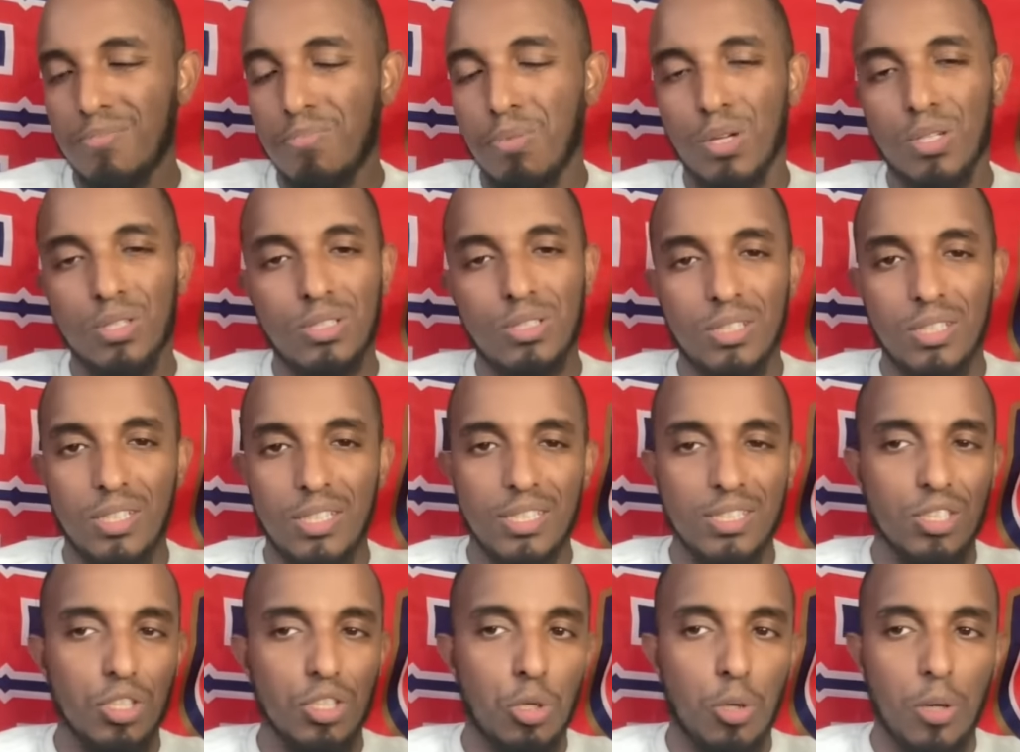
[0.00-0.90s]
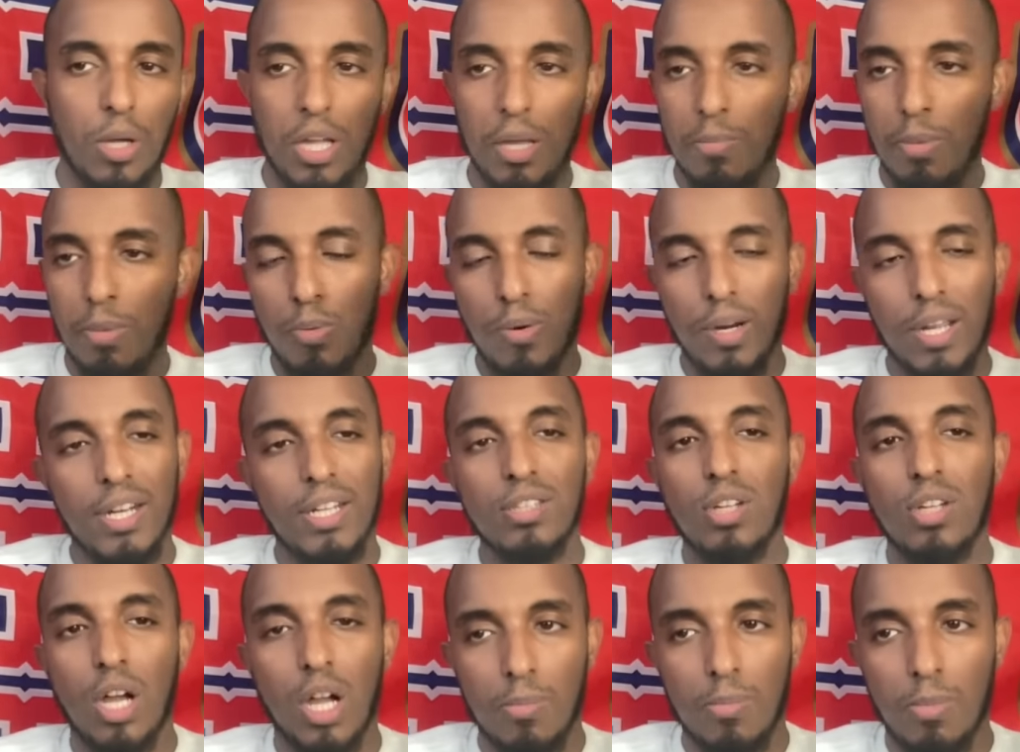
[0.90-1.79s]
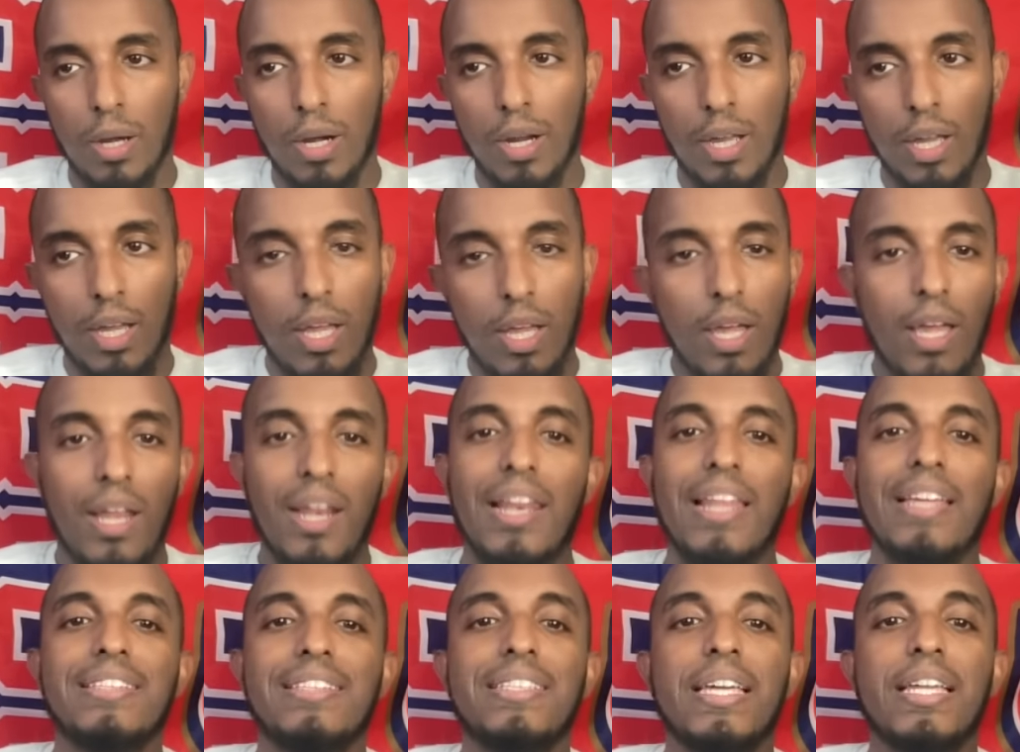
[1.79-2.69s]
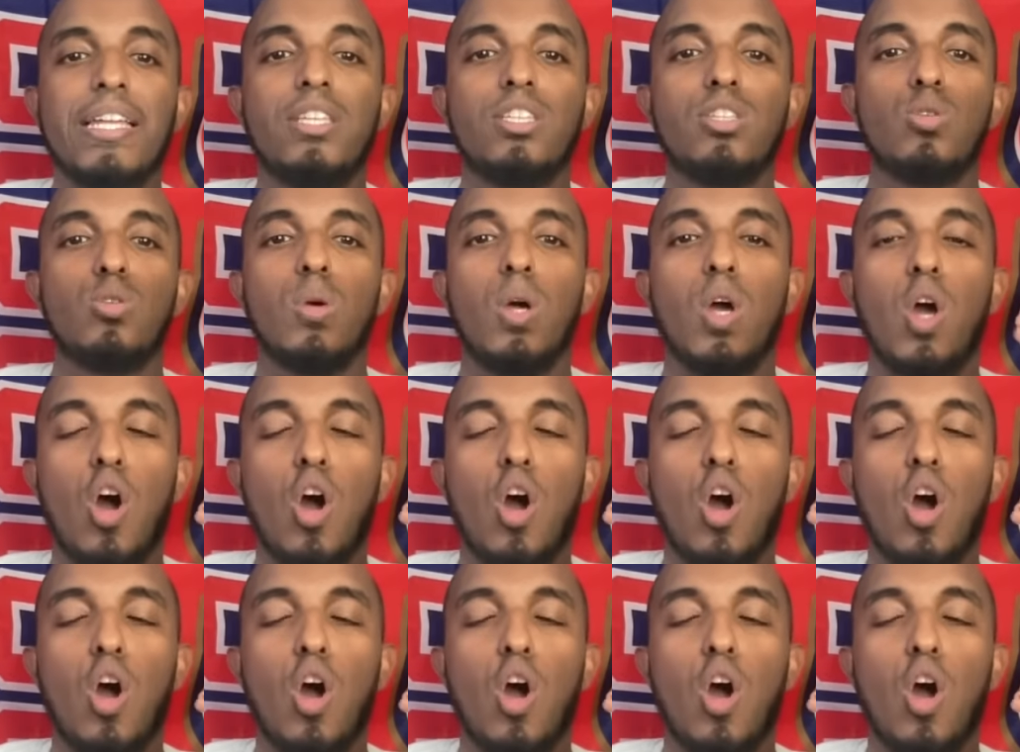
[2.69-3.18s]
Personally, it's annoying, but we're going to talk about it. Let's get into